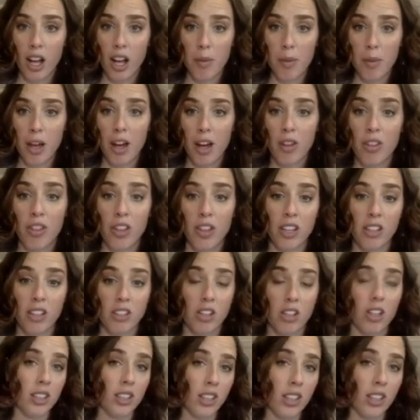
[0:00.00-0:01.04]
how things
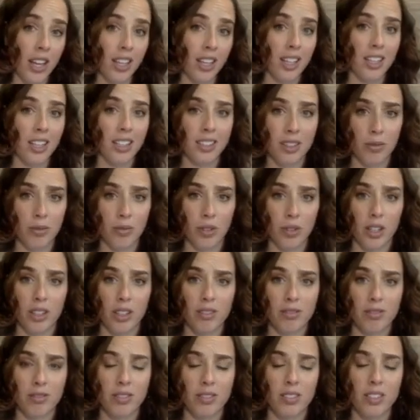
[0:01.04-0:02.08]
are alike and different.
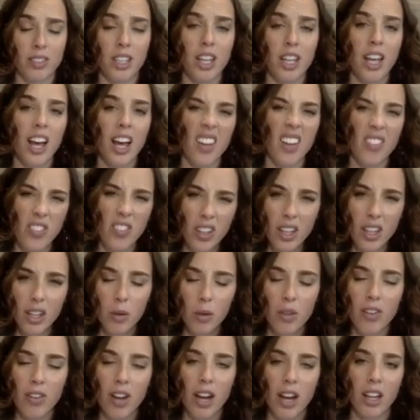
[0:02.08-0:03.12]
I feel like
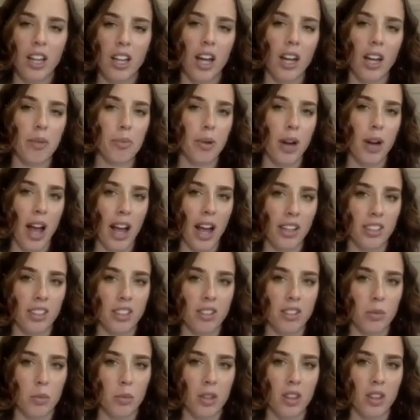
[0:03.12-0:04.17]
we've had a lot of
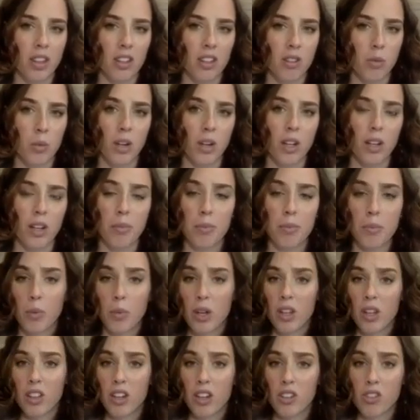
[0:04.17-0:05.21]
practice with this one
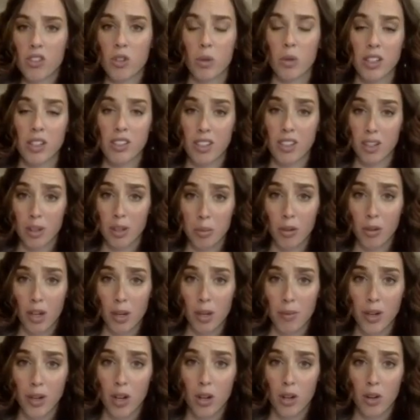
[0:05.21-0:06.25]
with our story Dear
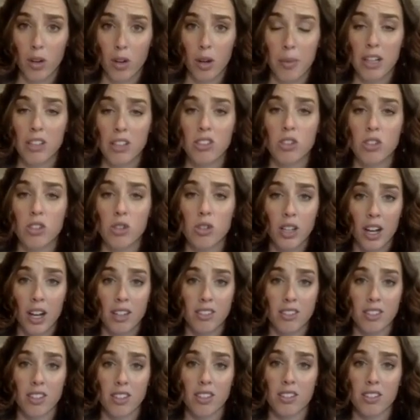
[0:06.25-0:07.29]
Primo about 2
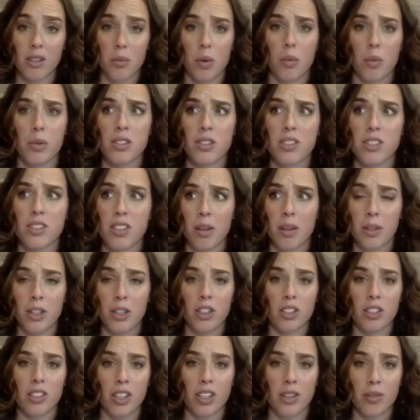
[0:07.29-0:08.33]
cousins and what was similar
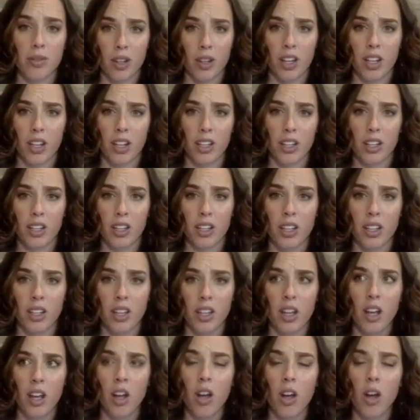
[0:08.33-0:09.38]
and different.
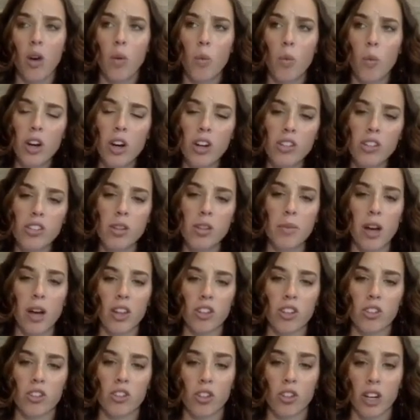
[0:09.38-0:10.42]
What are some
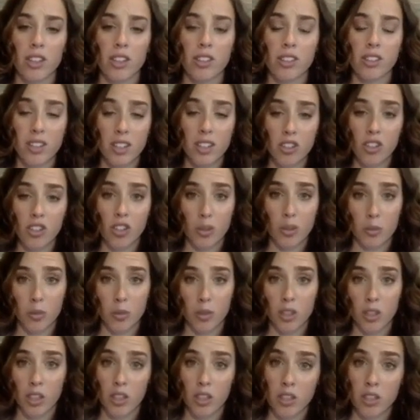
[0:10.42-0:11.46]
other transition
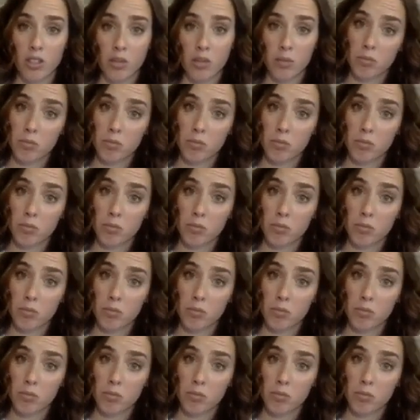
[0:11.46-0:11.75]
words